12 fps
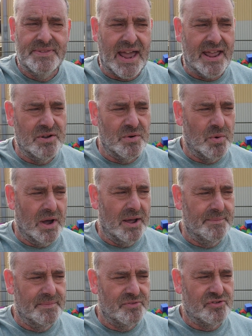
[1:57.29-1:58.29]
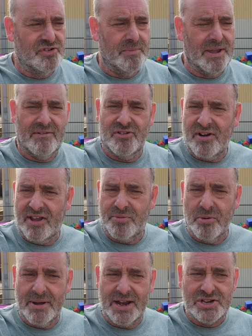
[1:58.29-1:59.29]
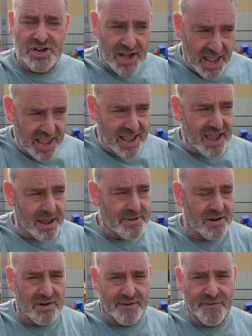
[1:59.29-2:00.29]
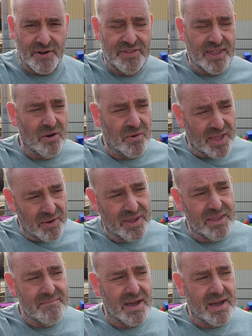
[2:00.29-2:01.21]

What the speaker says: Superhero Transport Manager, and he gave me a rough idea, although he